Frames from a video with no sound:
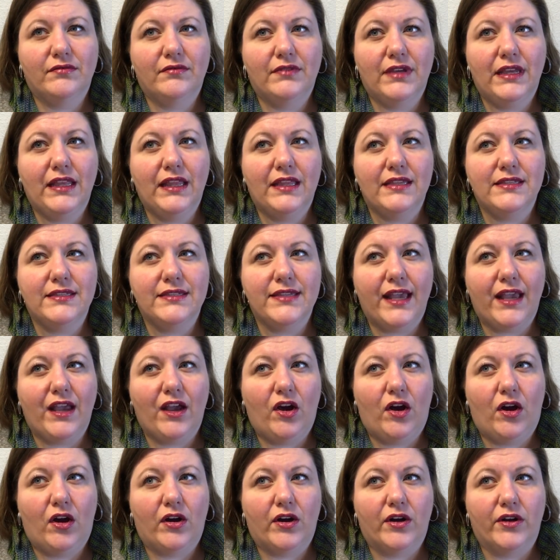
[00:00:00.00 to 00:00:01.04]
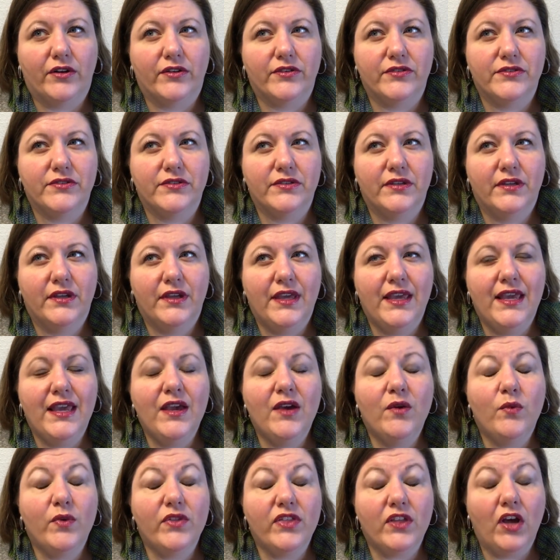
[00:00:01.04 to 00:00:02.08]
unless it's like cars.
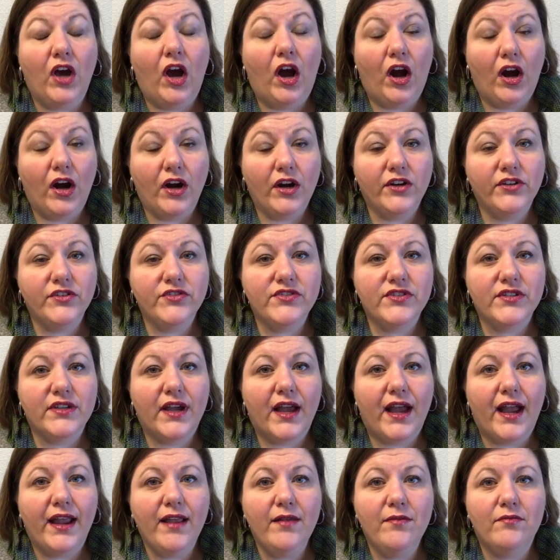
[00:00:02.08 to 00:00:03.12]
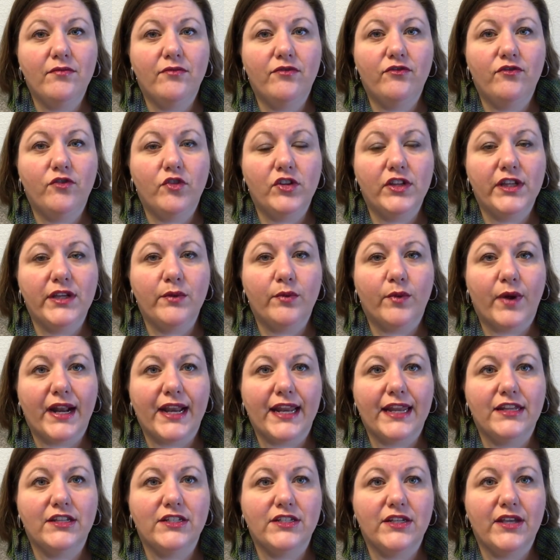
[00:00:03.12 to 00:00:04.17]
With cars, I am fully
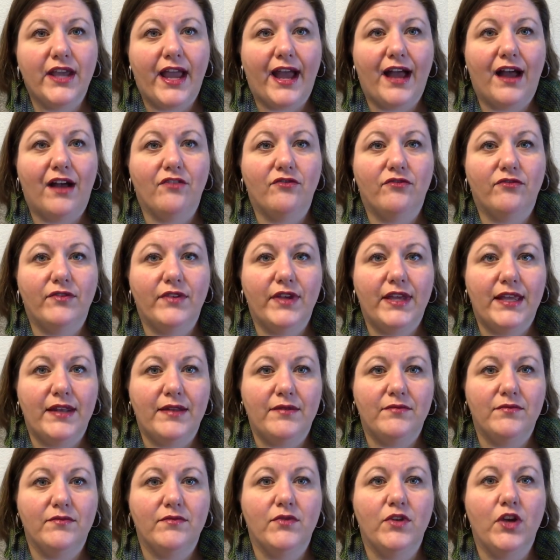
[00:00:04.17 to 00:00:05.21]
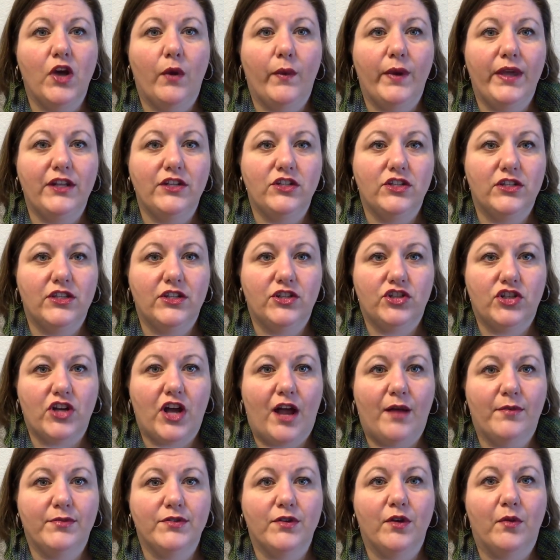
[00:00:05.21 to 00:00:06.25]
ready to have it go into the
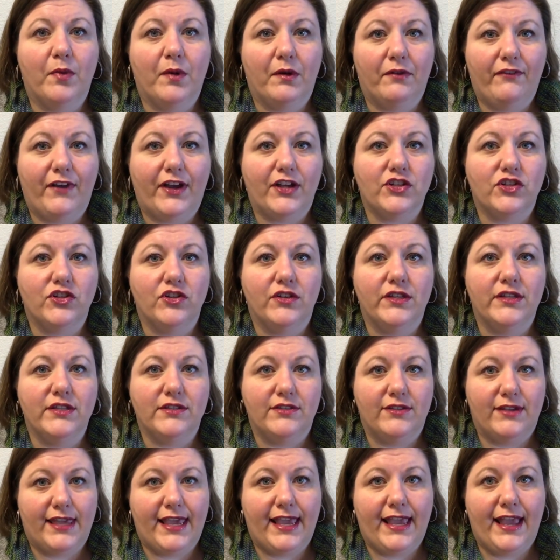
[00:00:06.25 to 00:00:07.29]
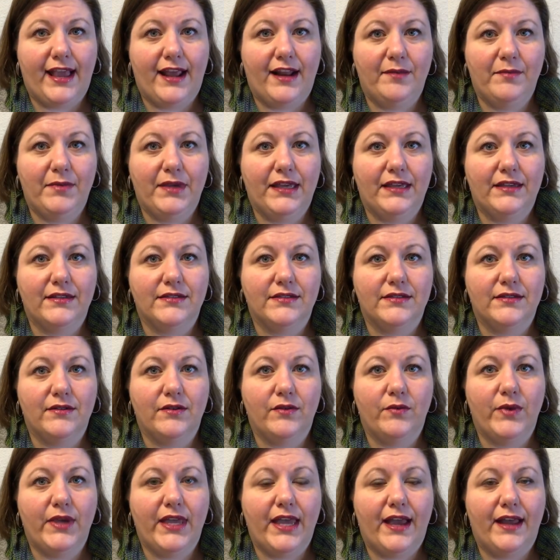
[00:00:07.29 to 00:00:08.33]
shop so a professional is looking at it, because
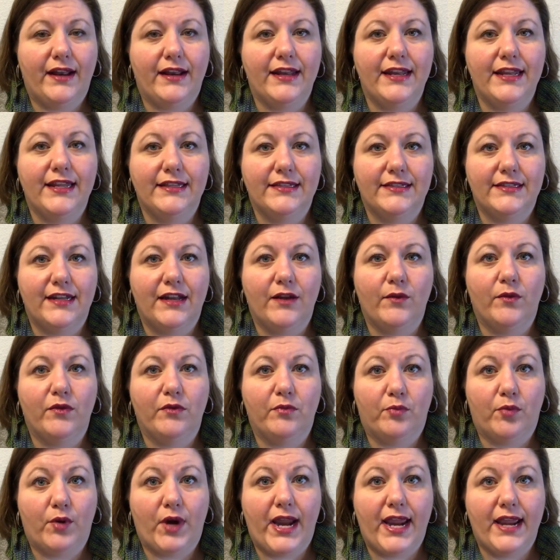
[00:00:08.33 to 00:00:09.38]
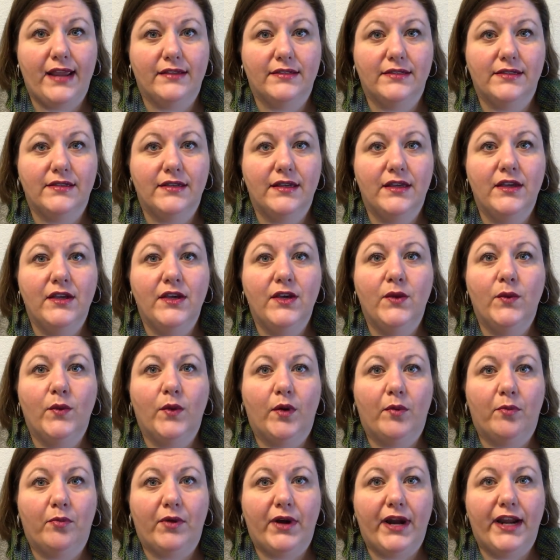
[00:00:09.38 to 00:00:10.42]
we had an incident with brakes
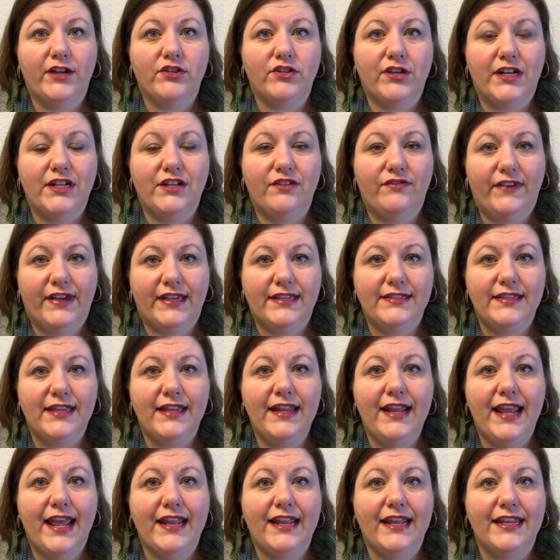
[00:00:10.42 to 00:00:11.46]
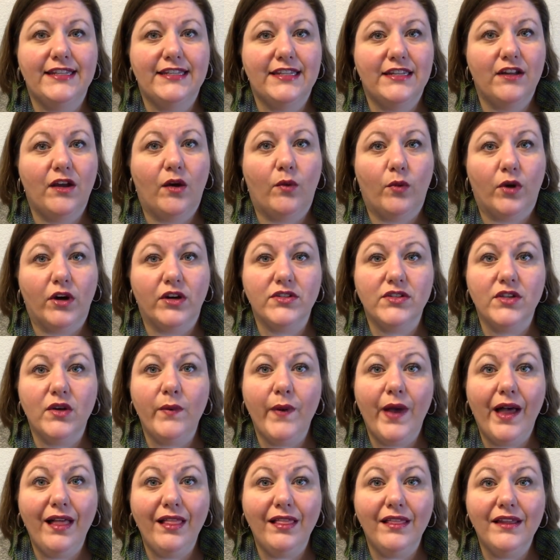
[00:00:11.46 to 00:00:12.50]
where Brian tried to fix it and it did not work so
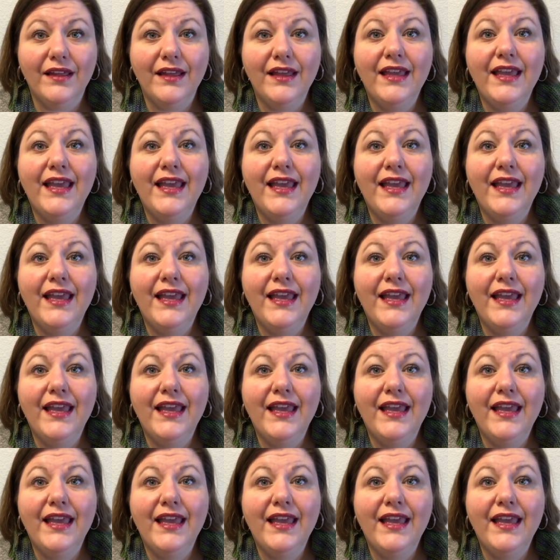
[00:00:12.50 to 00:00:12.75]
well,